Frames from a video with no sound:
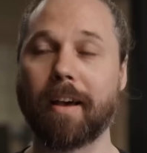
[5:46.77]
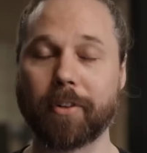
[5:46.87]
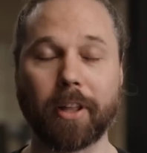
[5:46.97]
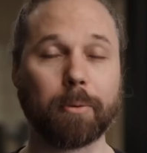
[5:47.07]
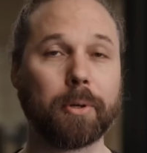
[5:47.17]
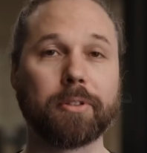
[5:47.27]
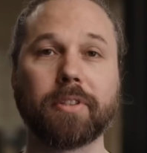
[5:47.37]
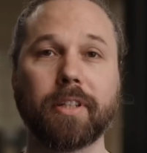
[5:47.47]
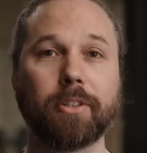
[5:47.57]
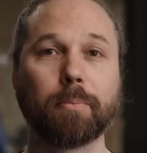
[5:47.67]
first-time
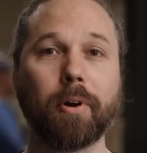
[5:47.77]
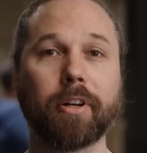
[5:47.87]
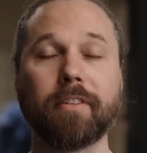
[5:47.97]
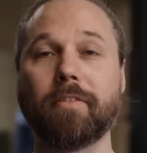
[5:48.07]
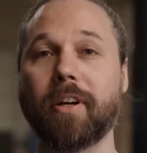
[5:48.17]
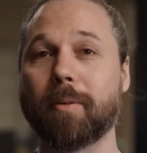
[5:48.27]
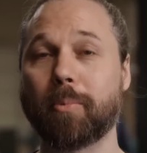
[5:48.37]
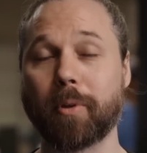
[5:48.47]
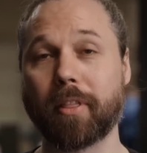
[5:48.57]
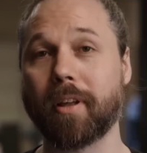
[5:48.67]
players playing Star
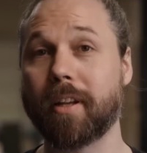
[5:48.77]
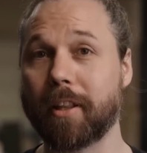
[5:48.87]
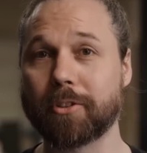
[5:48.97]
Citizen, when they see